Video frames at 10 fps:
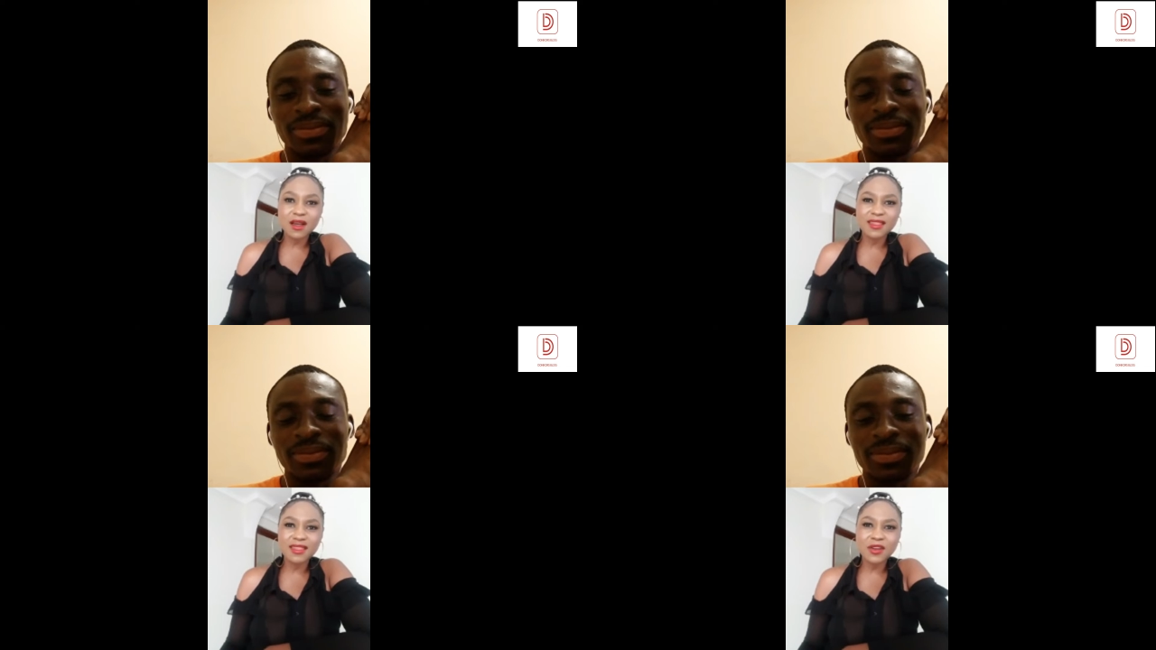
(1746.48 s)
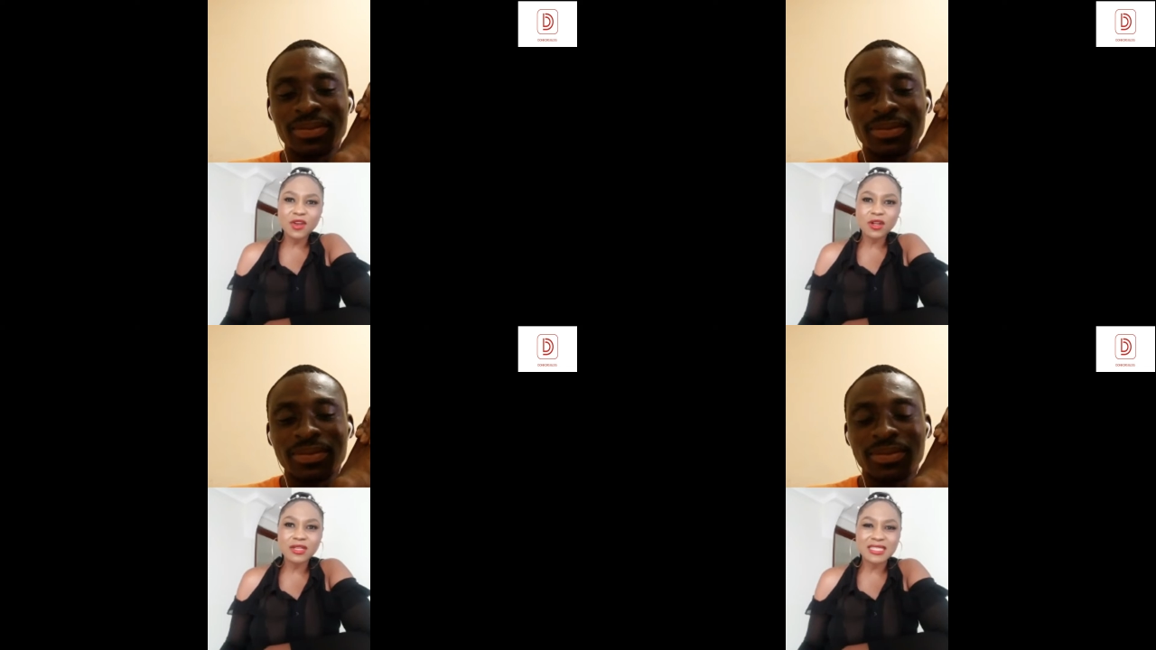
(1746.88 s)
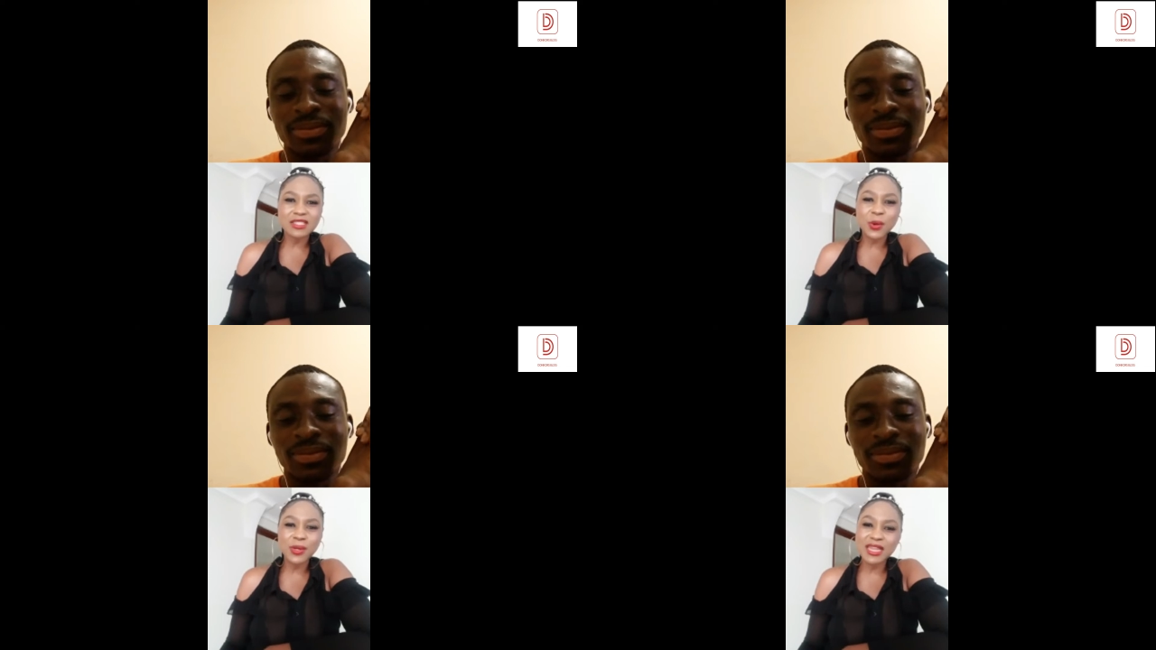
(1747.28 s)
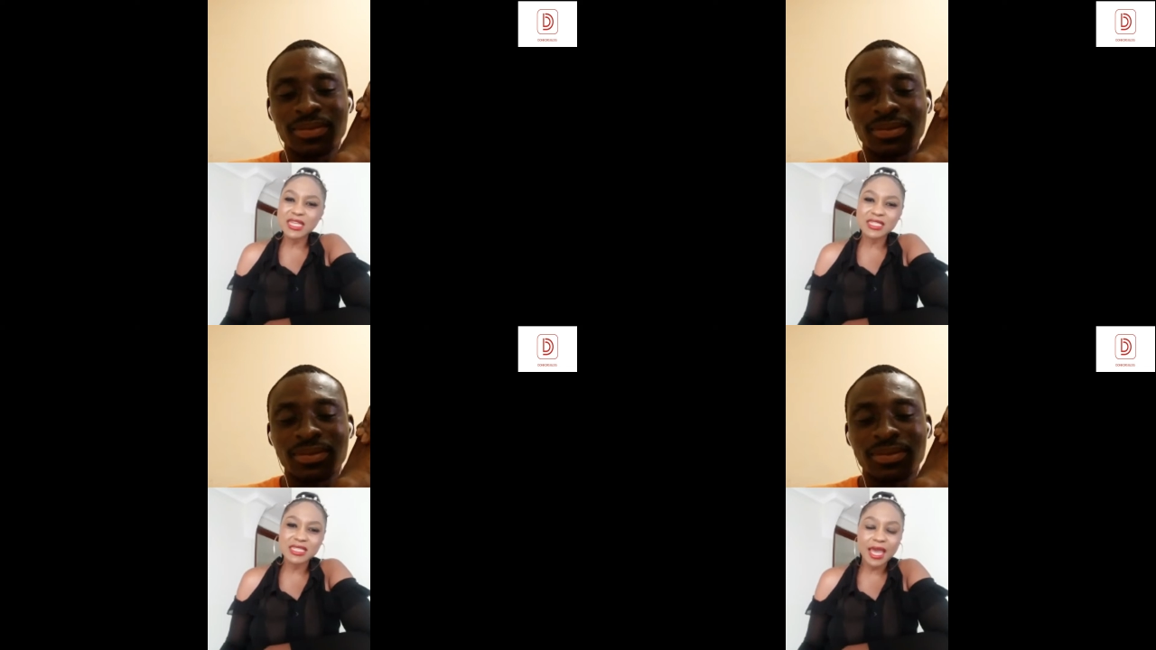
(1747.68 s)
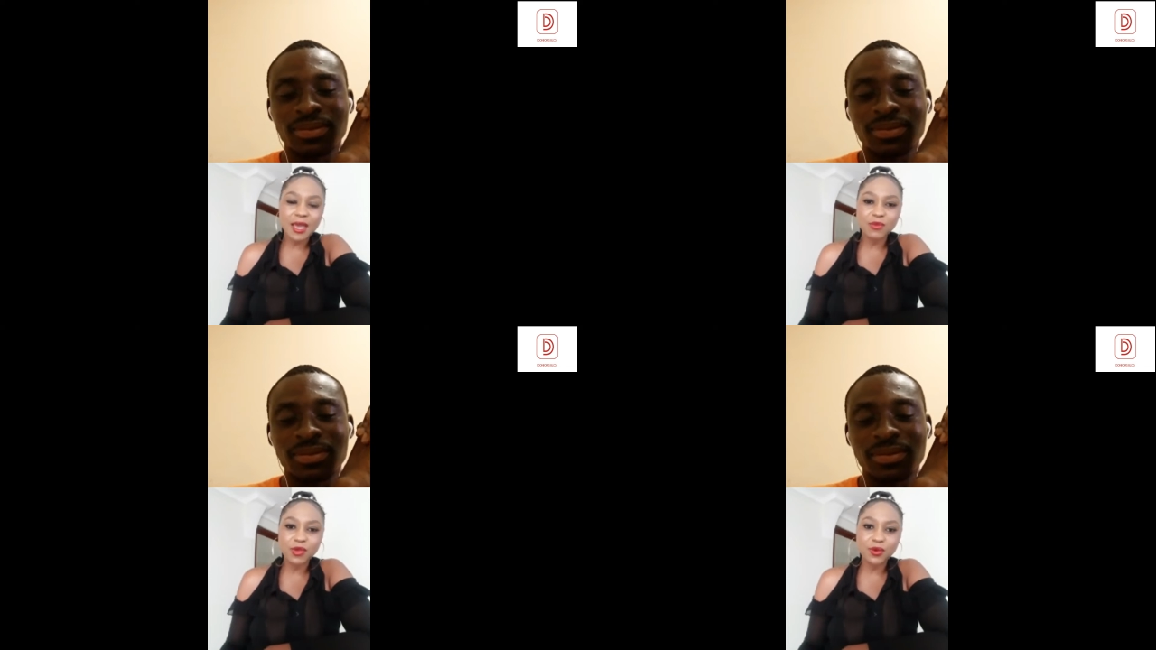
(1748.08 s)
Speaker 1: they're not necessarily the same.
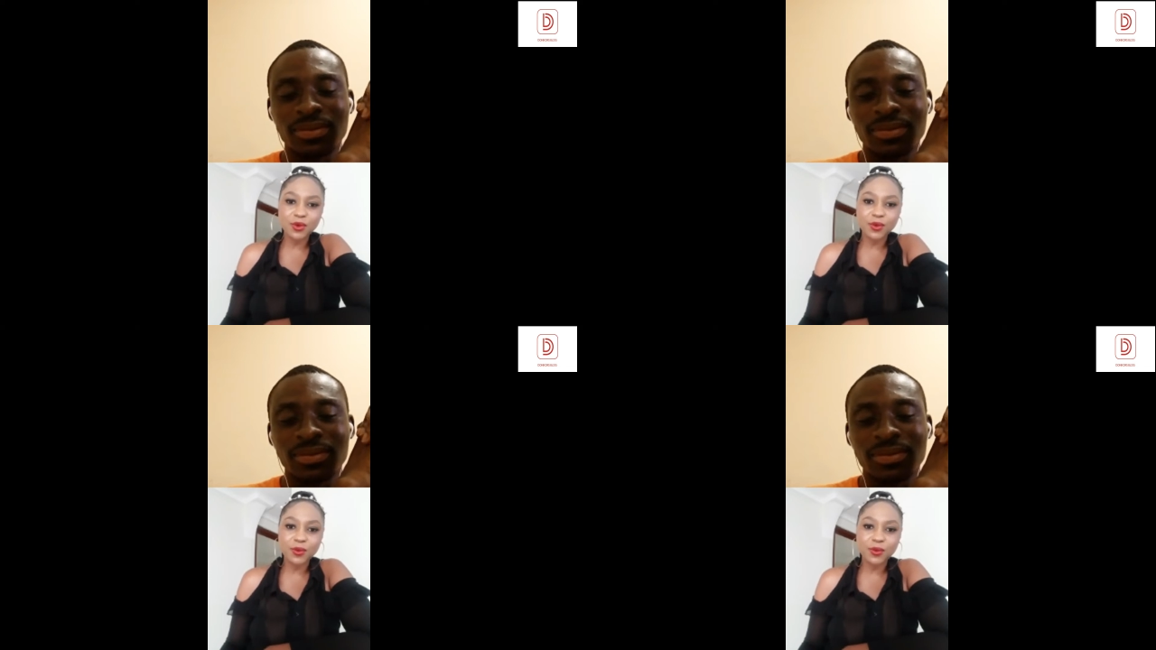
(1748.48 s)
You know,